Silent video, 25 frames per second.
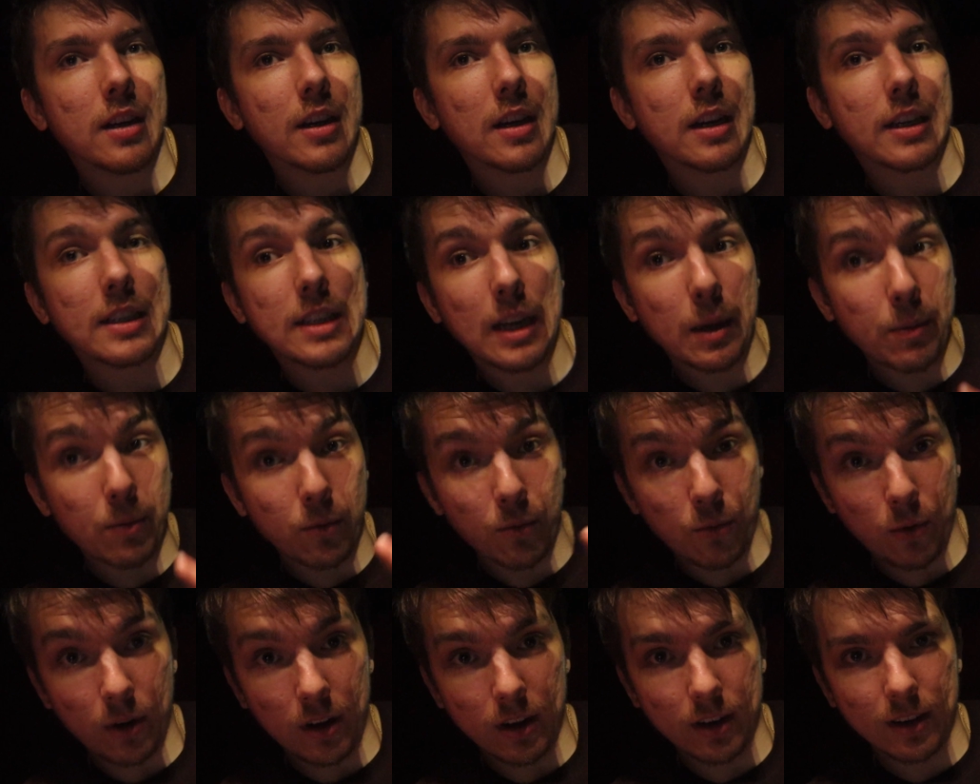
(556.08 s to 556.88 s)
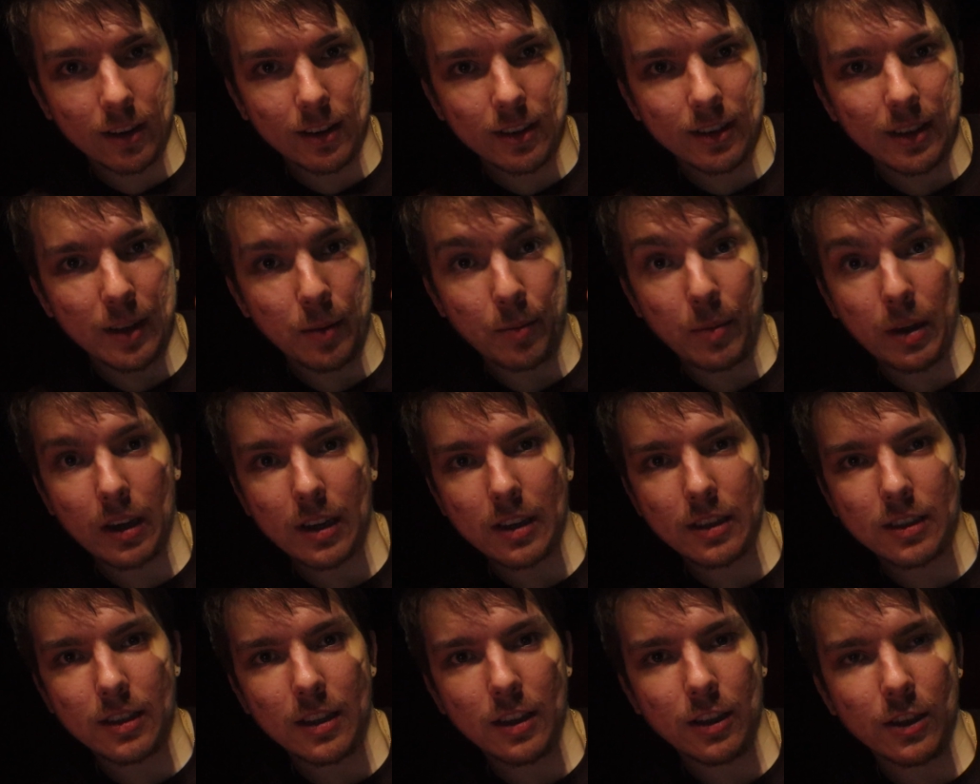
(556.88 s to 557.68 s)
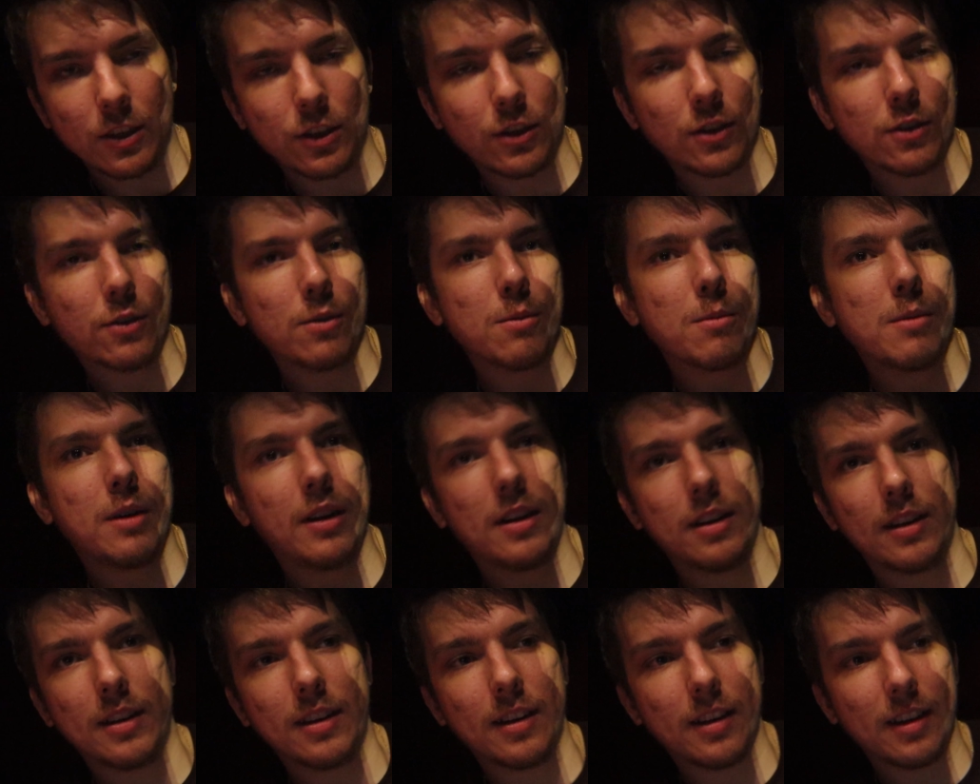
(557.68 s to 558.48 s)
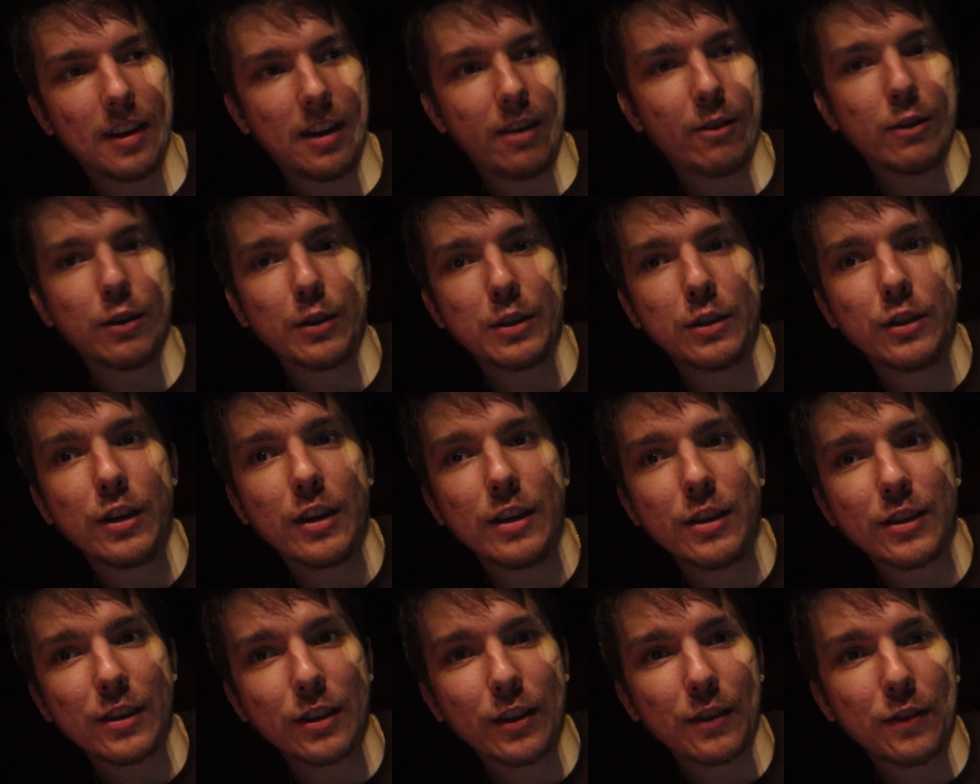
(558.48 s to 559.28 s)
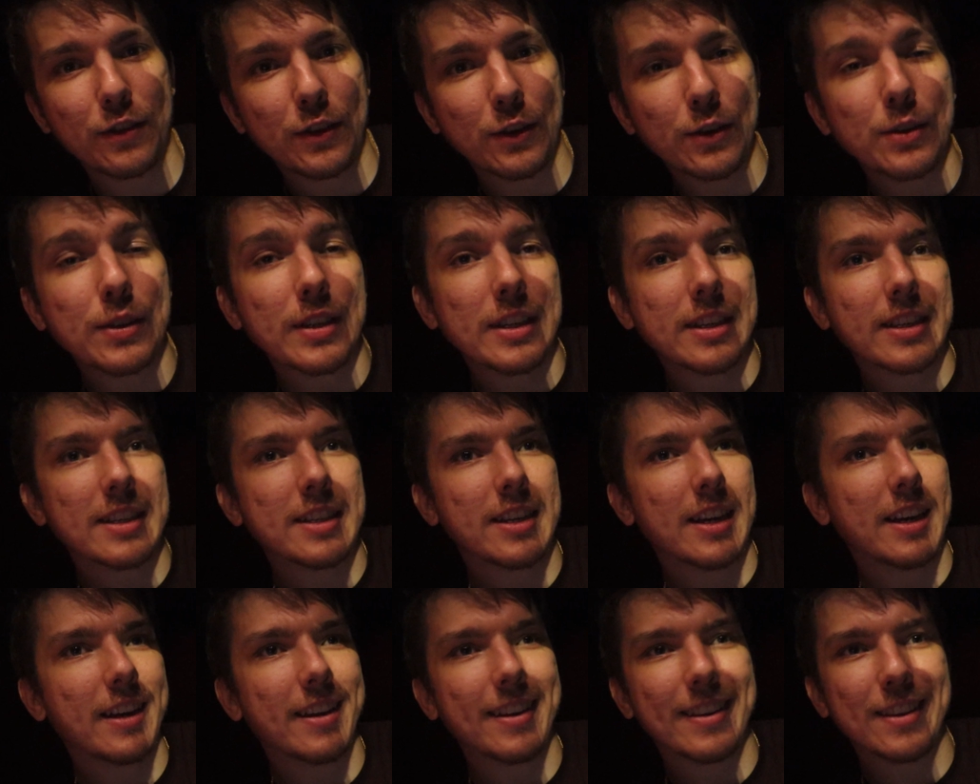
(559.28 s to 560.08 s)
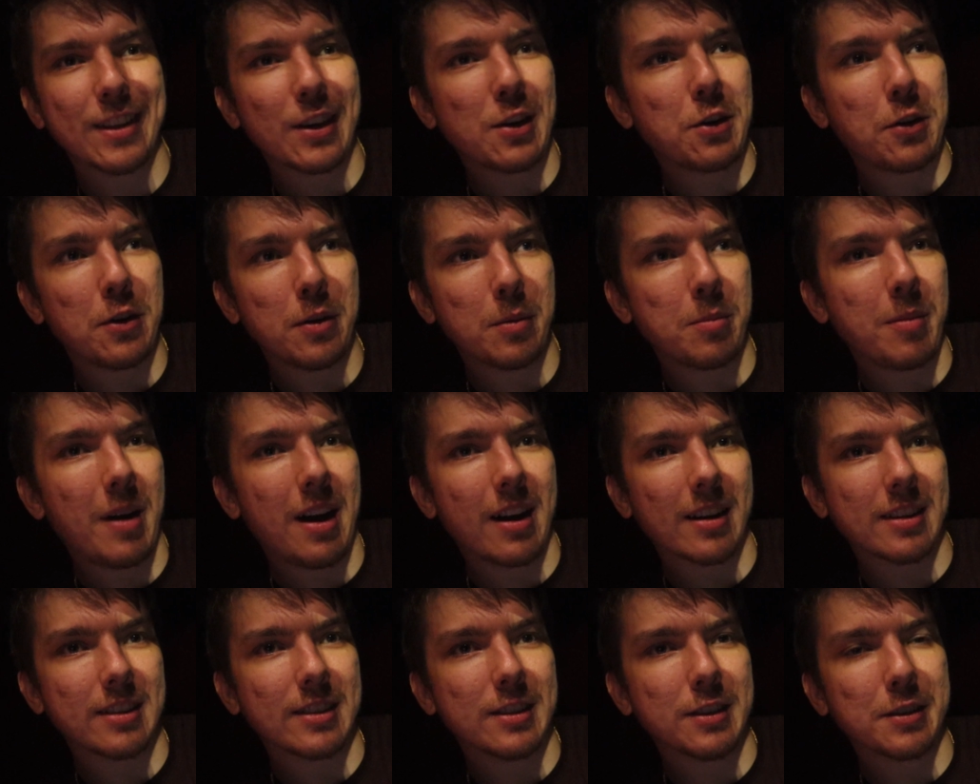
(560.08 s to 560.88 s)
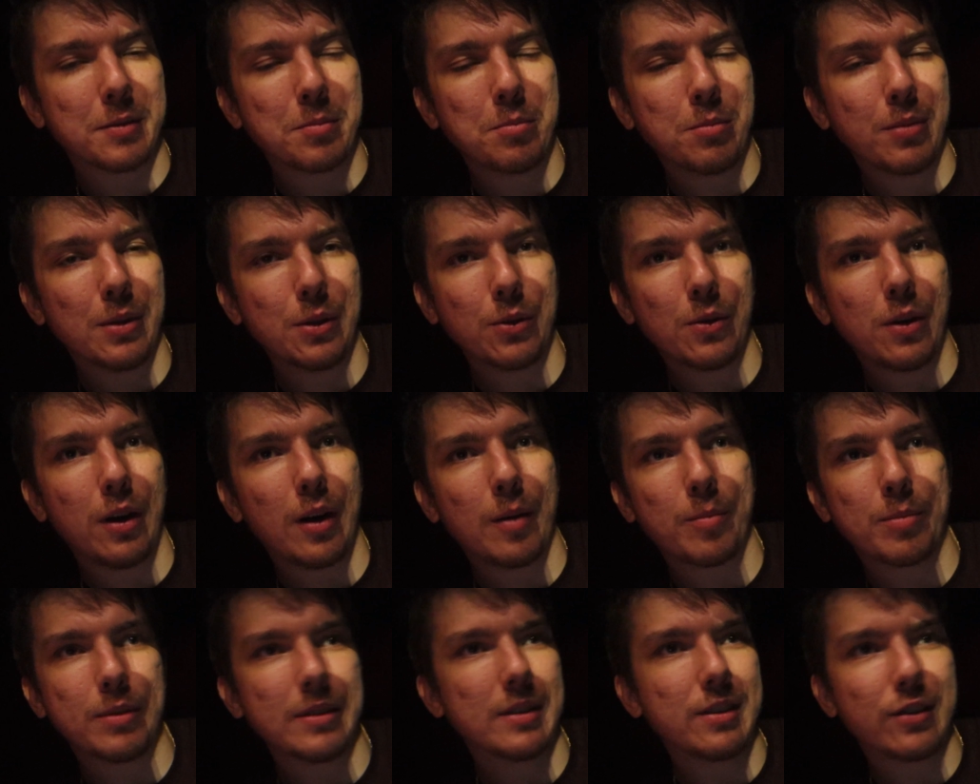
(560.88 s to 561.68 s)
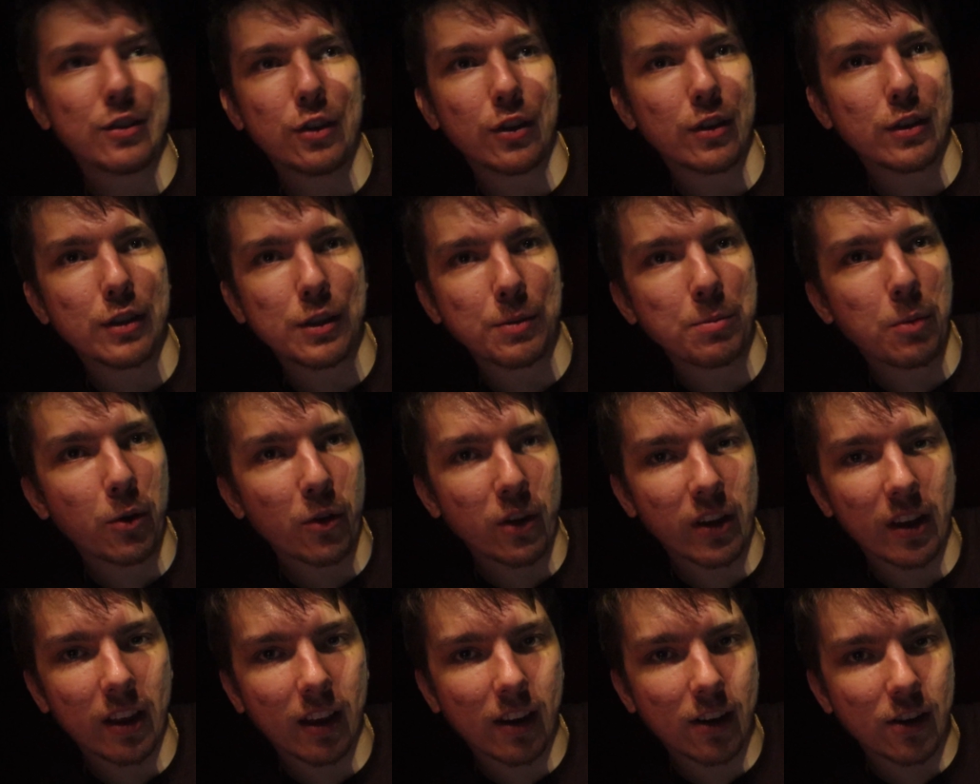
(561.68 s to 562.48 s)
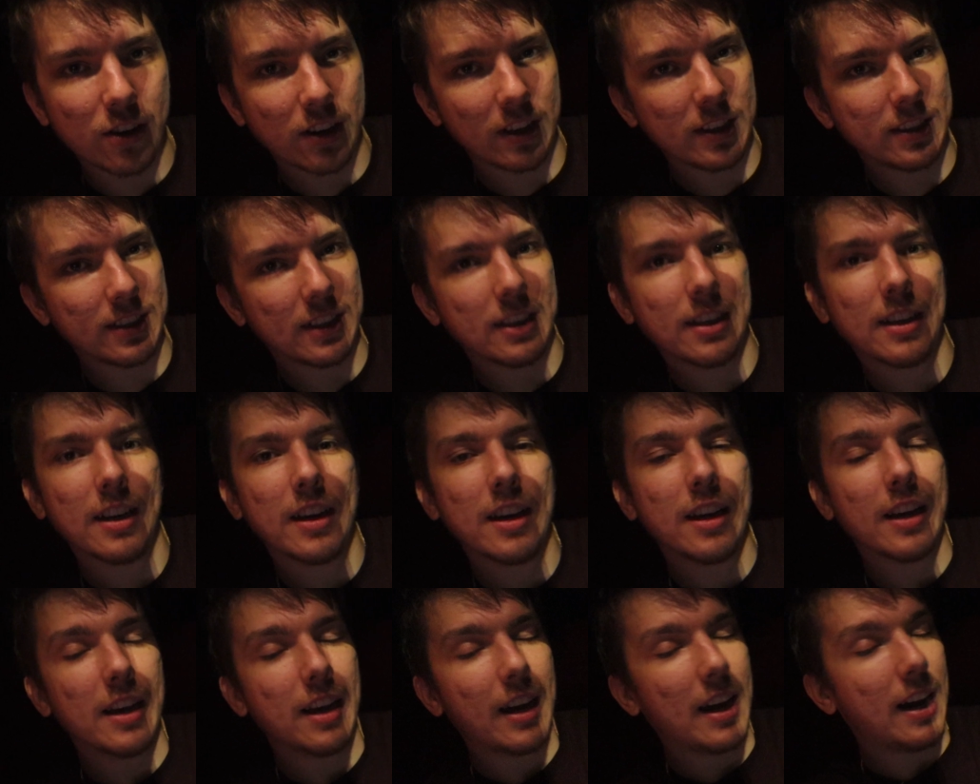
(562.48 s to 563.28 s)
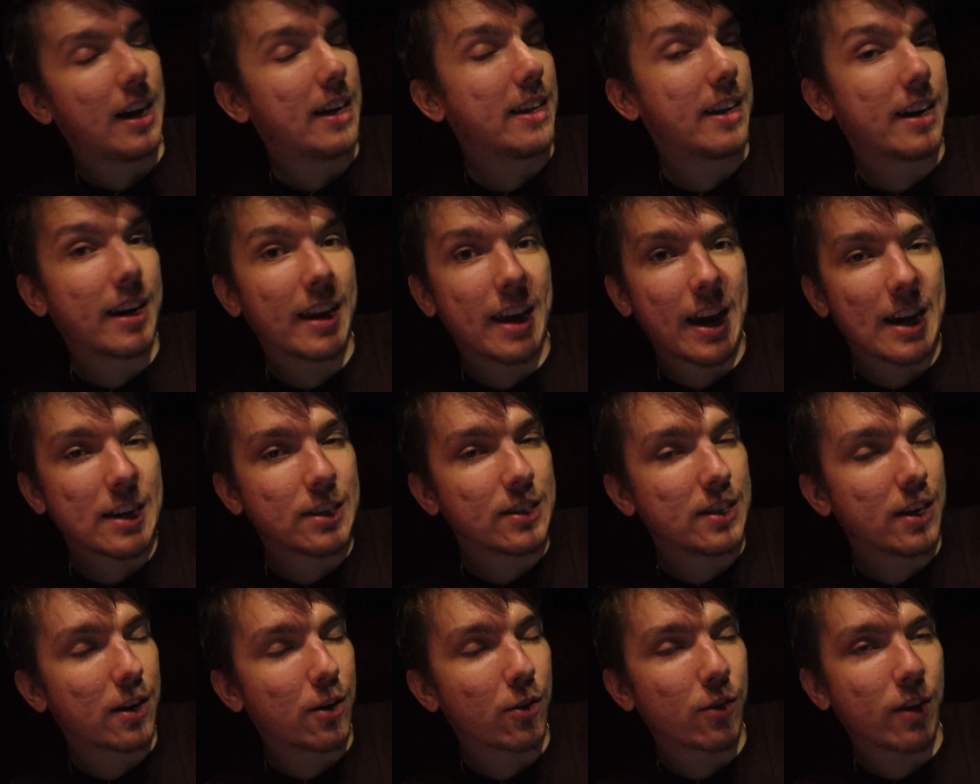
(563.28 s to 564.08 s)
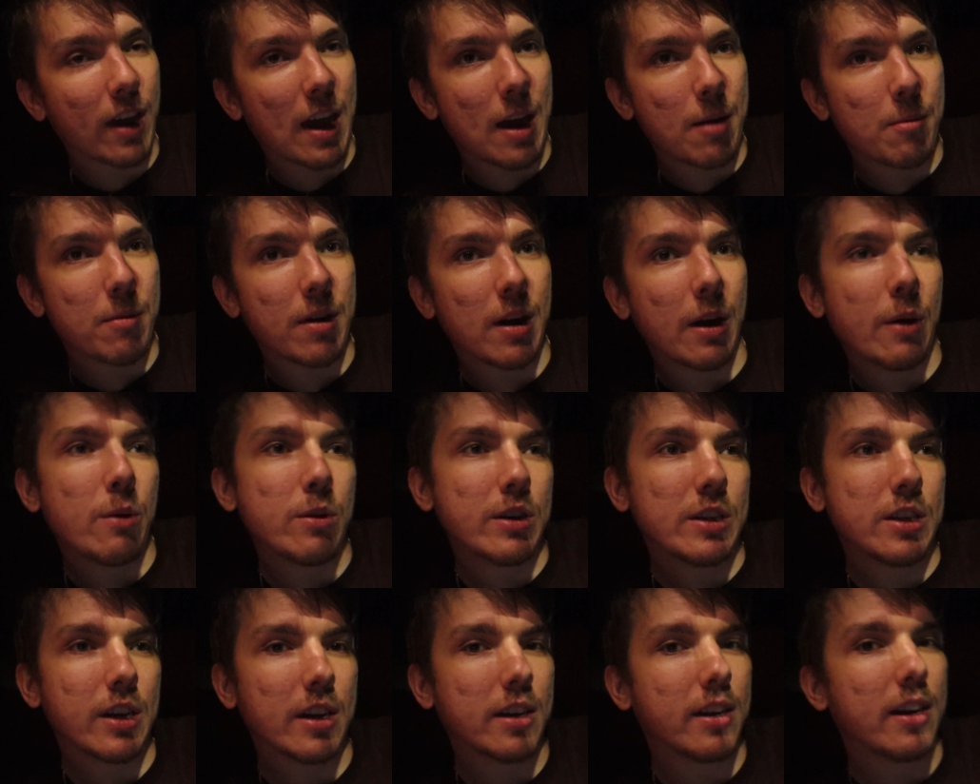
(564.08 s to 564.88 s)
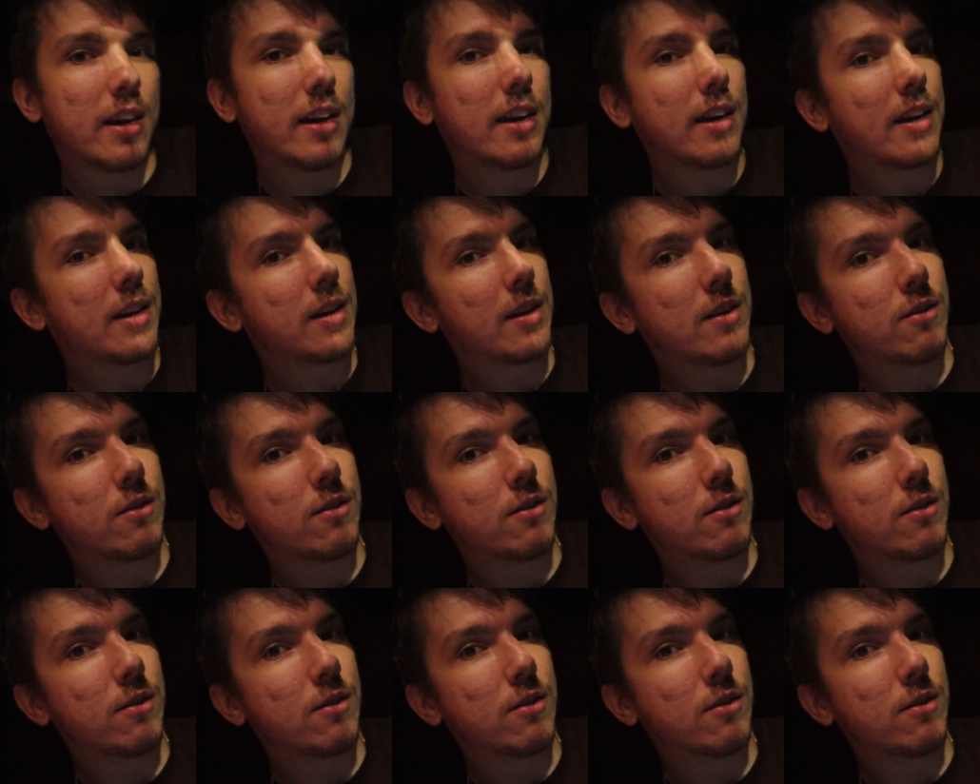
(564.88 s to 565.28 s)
Except one, the biggest issue, when I was changing the fuses and the whole box just blew up and started smoking like crazy. I didn't catch that on camera. I wish I did.